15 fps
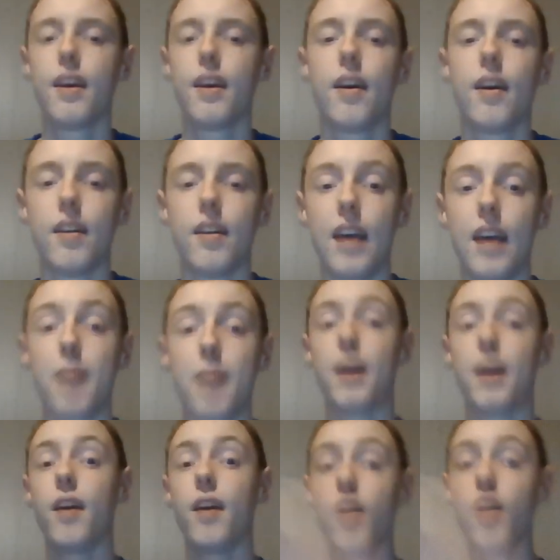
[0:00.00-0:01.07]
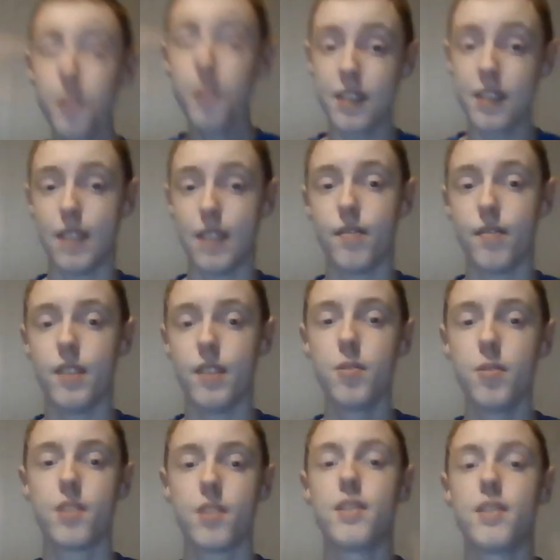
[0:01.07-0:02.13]
And my other TV, which
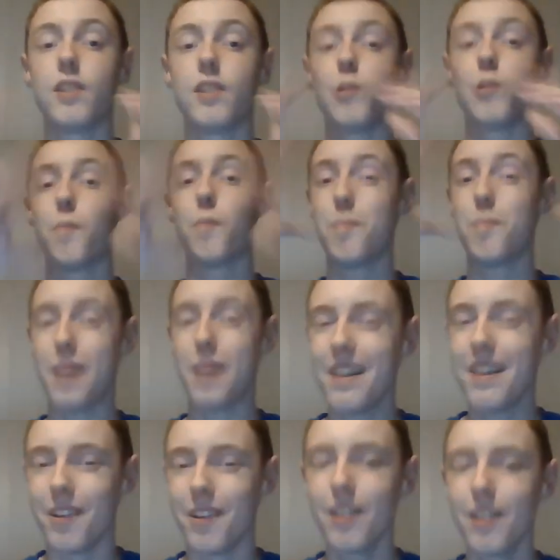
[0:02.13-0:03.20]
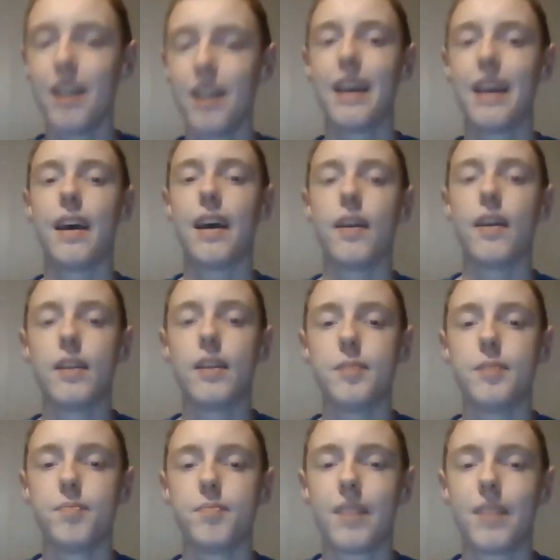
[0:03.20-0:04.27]
is a little bigger,
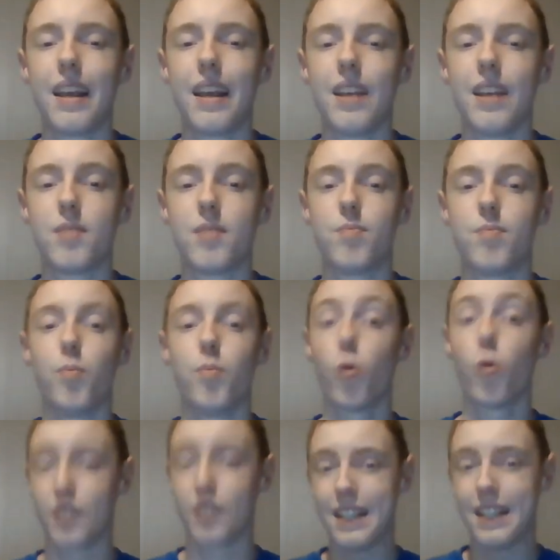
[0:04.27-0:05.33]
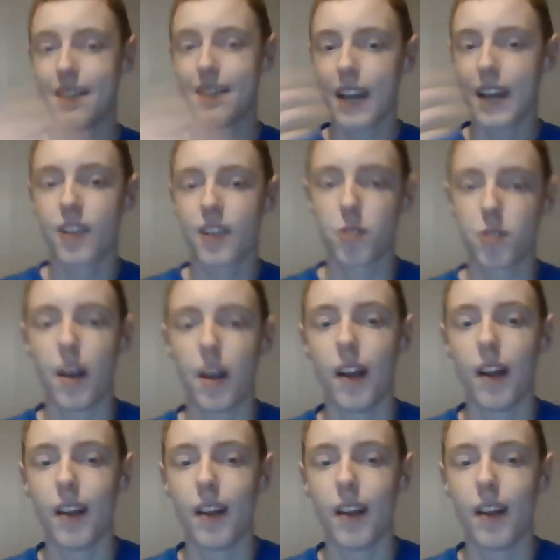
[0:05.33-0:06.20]
is more desaturated,